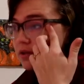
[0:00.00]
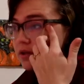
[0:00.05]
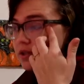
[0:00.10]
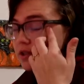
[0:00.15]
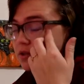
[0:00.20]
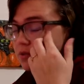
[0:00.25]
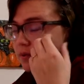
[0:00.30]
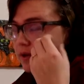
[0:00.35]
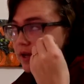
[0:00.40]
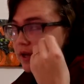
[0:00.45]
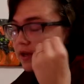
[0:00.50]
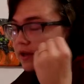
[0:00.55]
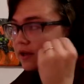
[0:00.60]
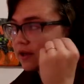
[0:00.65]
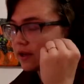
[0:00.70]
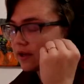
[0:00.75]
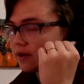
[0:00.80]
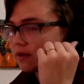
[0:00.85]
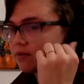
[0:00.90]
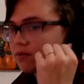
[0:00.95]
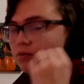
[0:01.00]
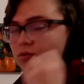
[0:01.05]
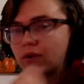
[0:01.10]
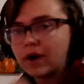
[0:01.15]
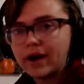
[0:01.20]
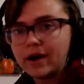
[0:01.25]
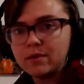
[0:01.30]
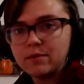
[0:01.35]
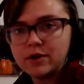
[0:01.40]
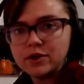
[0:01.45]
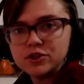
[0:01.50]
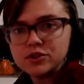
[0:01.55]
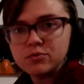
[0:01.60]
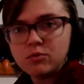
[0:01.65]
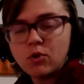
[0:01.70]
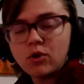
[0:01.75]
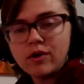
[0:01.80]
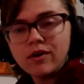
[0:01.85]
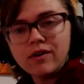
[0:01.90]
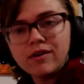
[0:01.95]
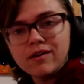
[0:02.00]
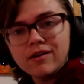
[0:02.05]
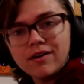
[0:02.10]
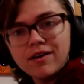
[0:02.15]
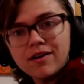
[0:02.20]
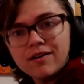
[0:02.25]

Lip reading: this week and write a bunch more